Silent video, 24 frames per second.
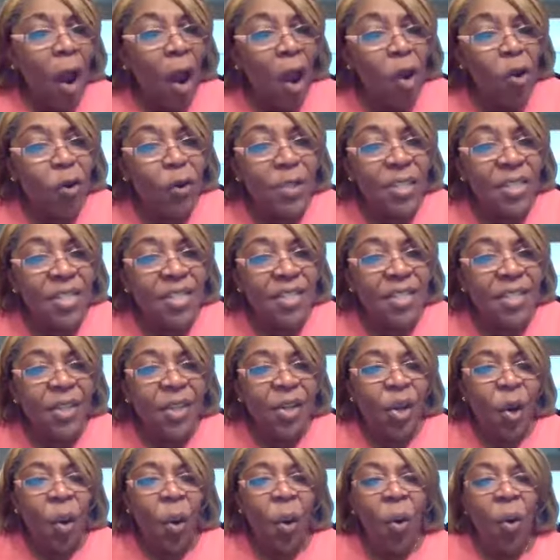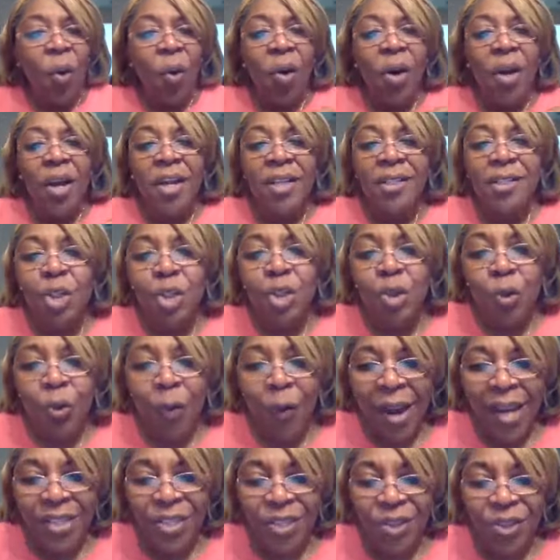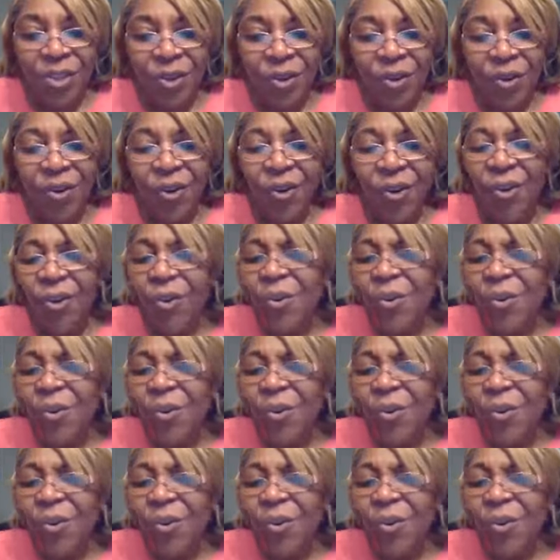personal treasure.